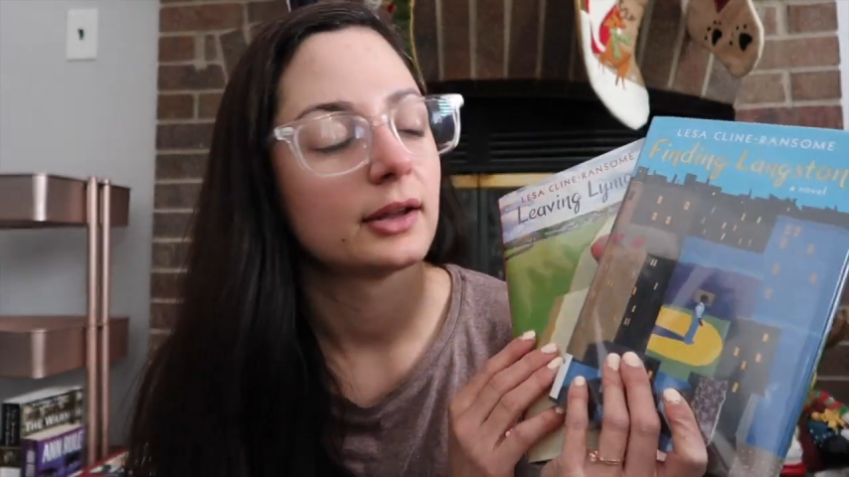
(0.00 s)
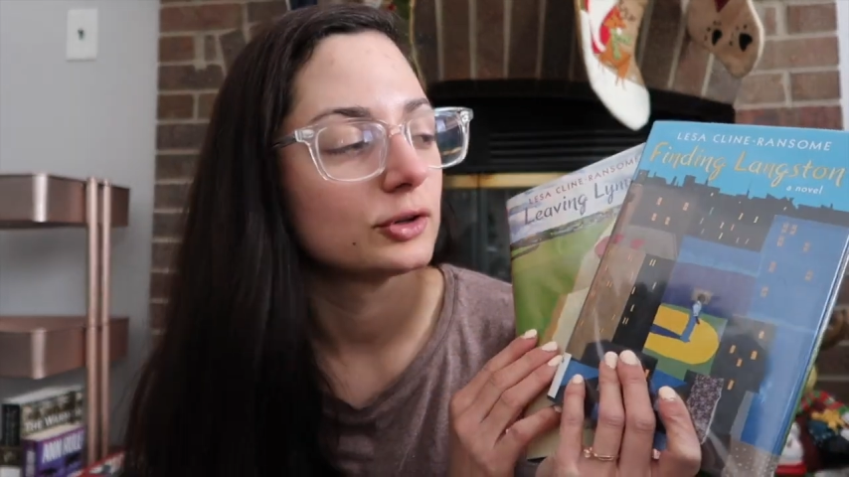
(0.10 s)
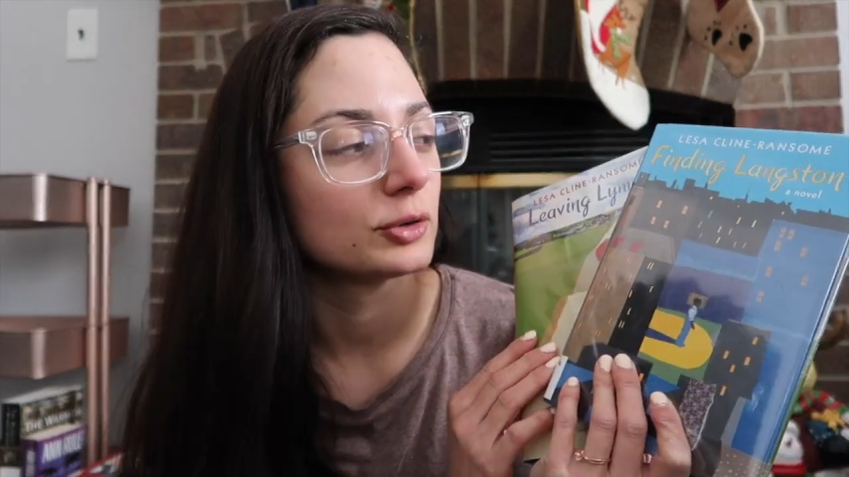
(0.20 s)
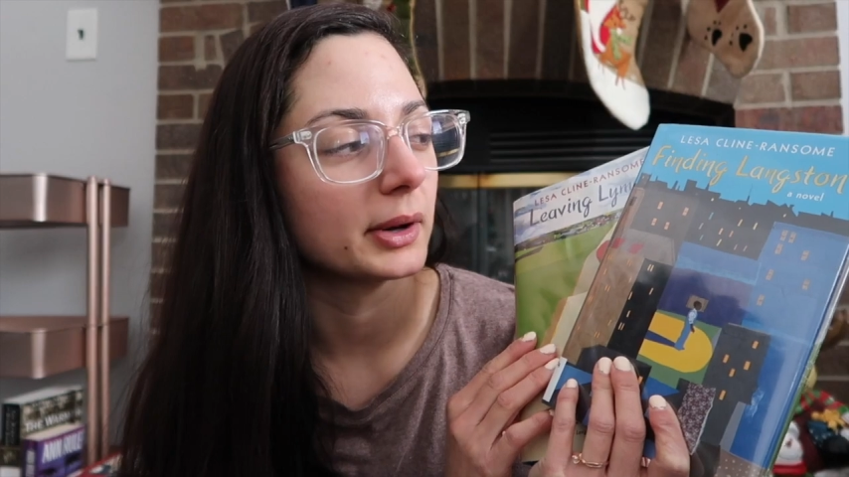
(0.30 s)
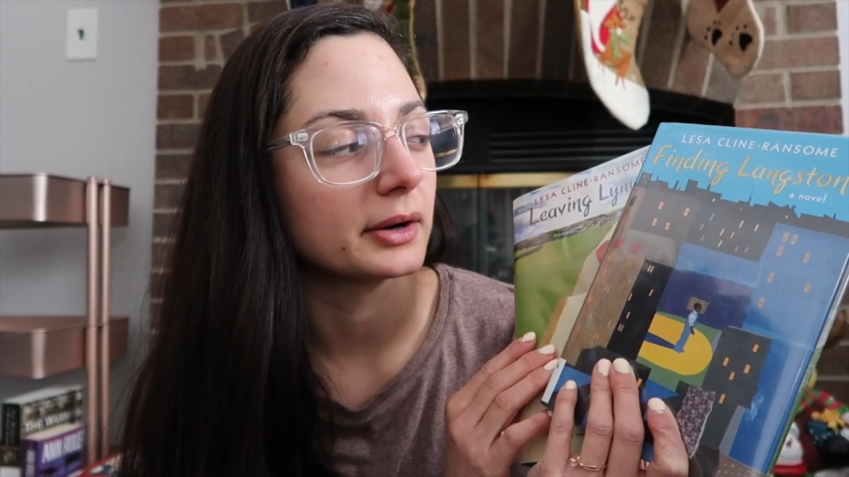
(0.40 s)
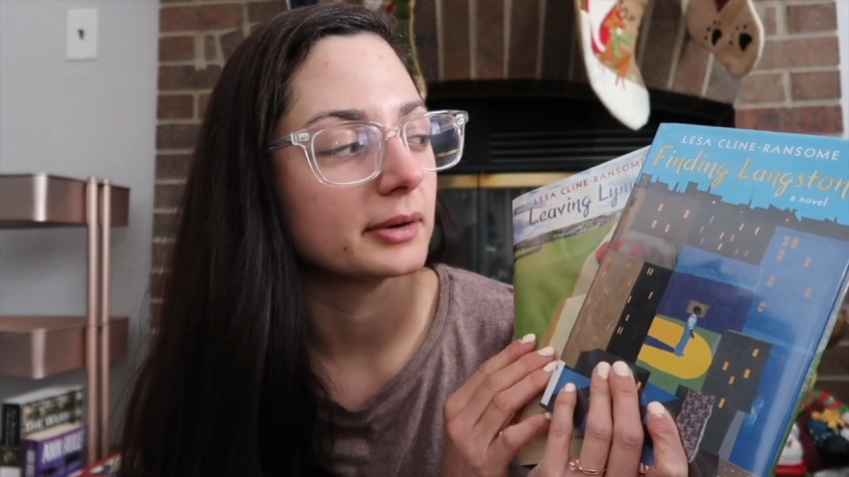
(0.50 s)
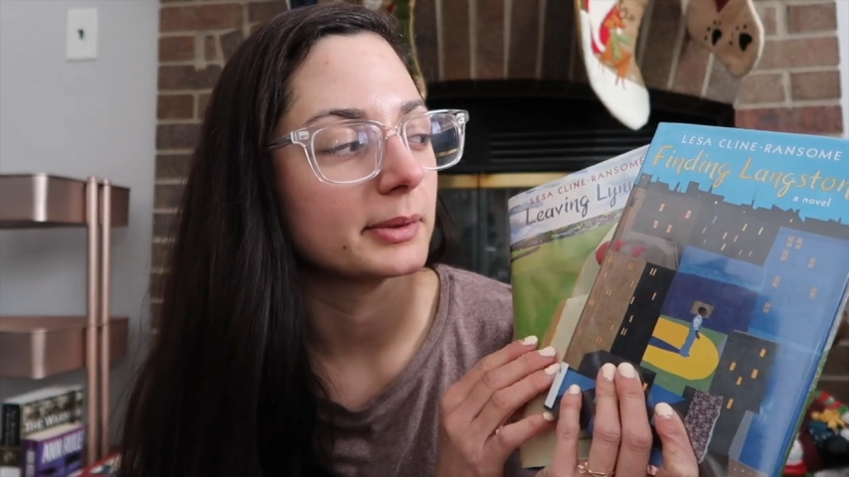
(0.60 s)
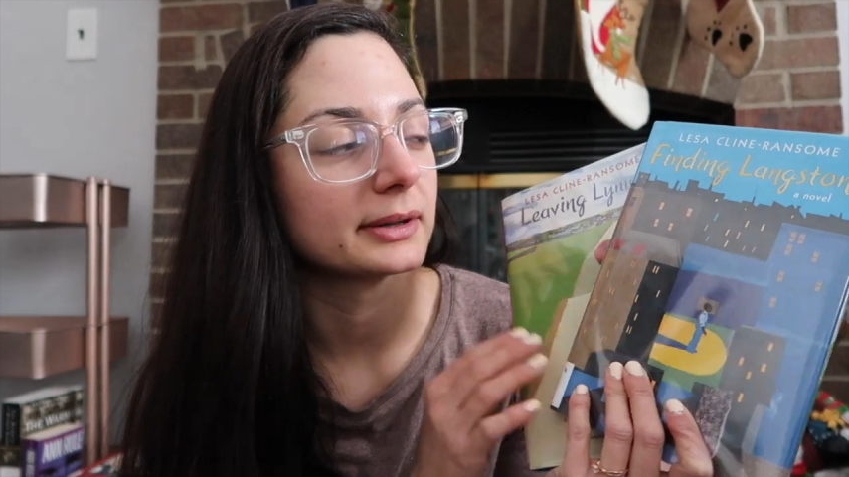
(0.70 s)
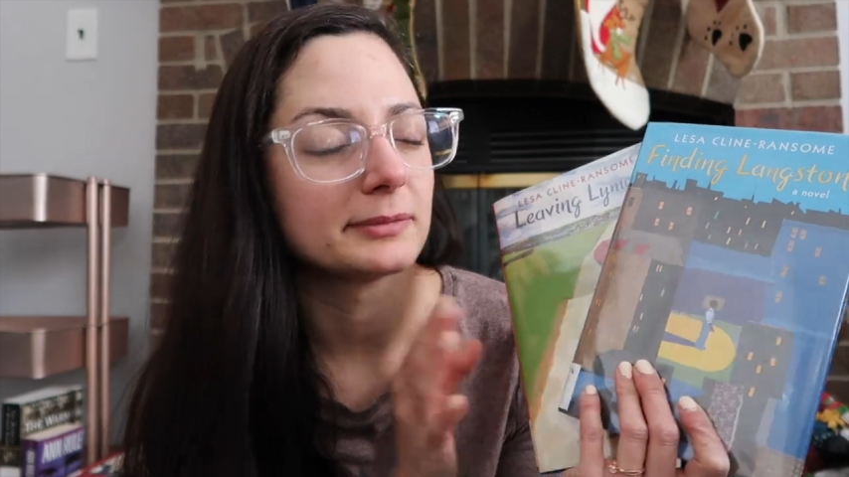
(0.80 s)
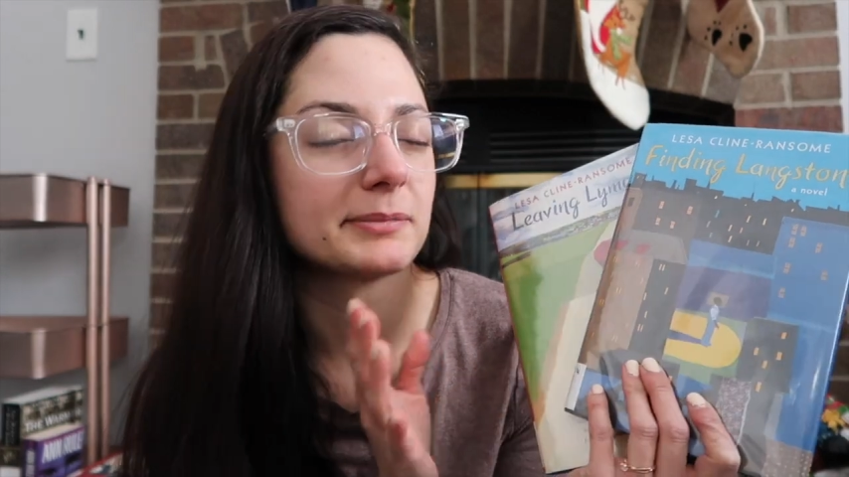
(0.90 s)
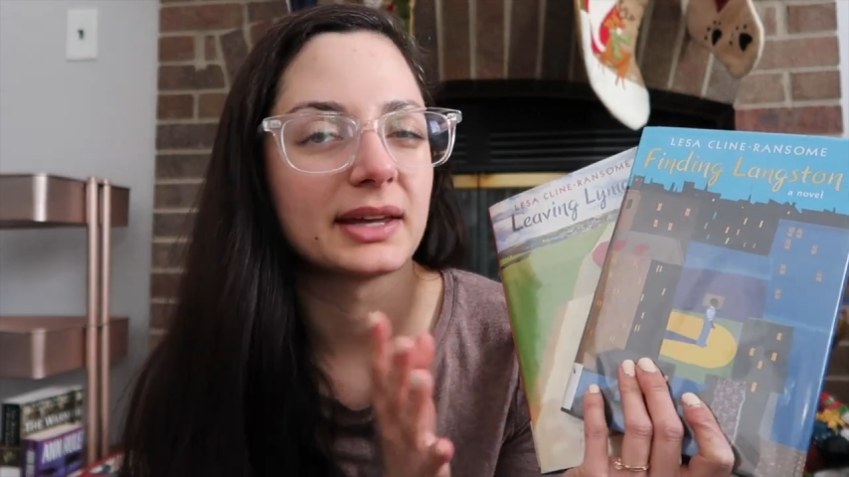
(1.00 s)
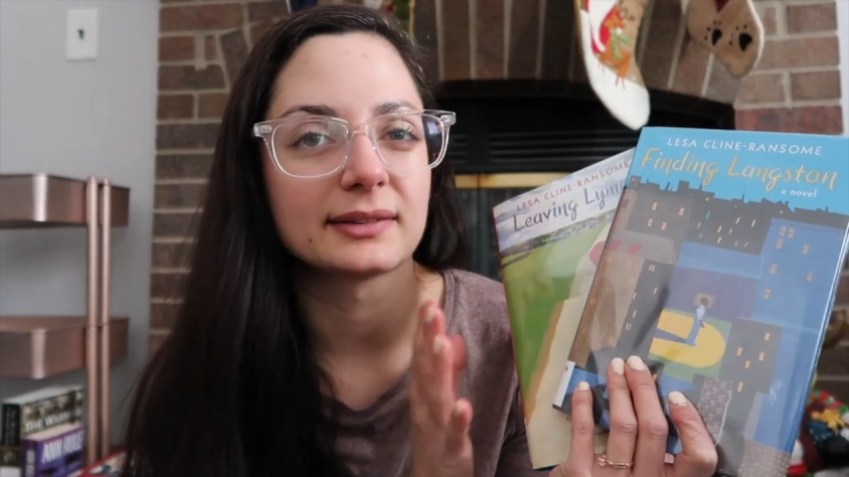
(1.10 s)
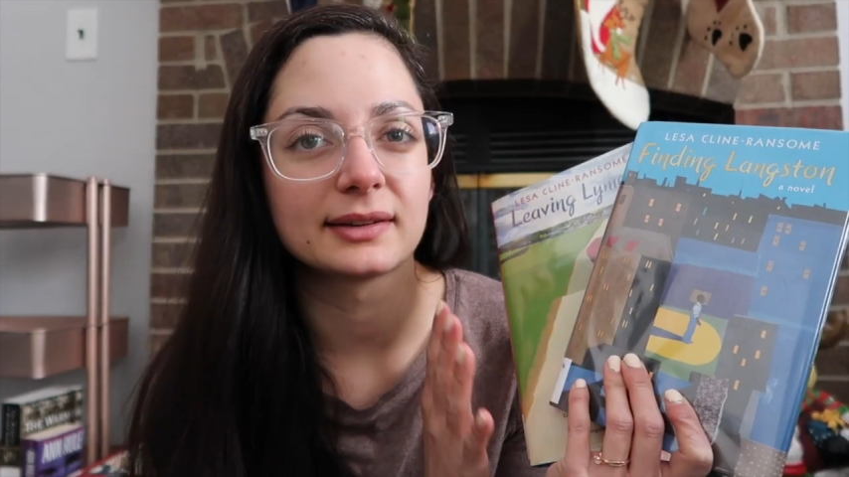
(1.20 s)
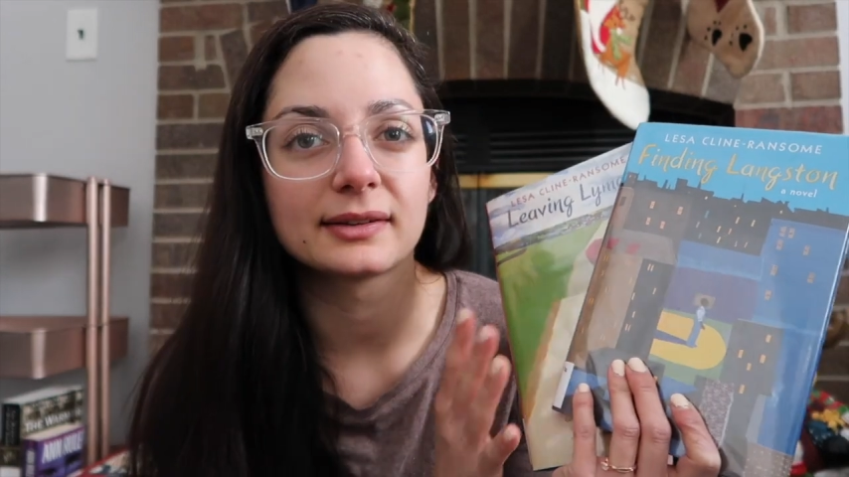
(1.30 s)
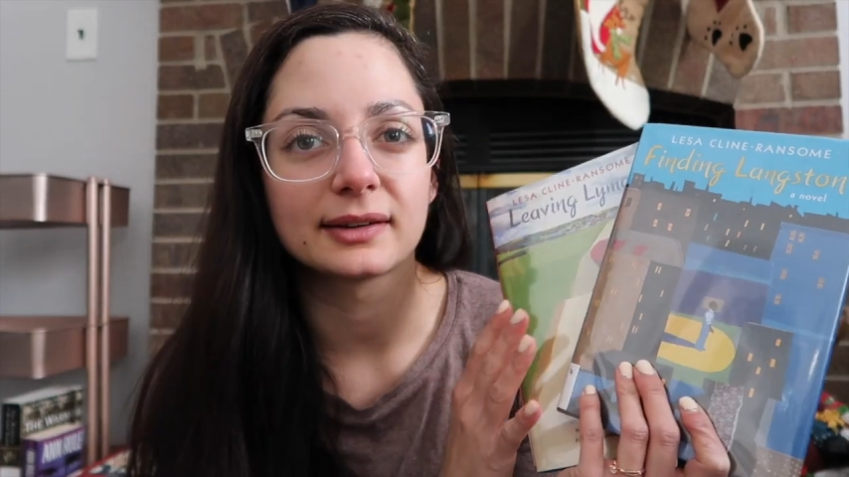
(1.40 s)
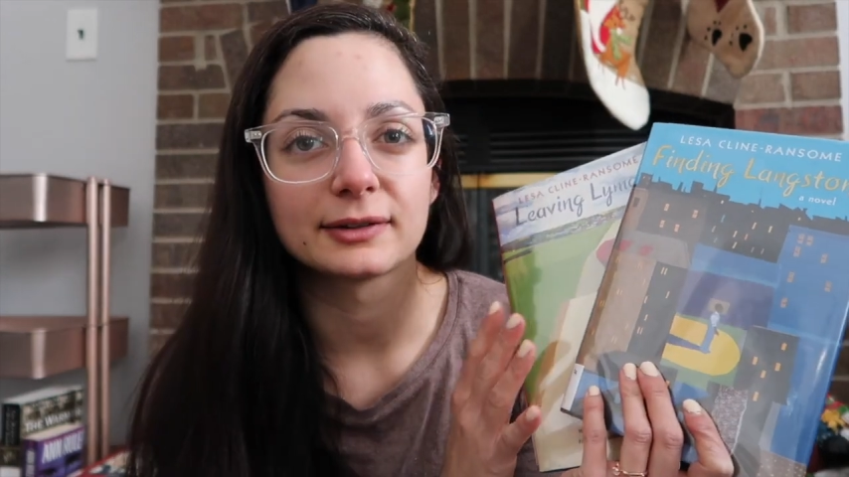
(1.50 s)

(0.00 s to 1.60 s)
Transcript: Newbery but because it's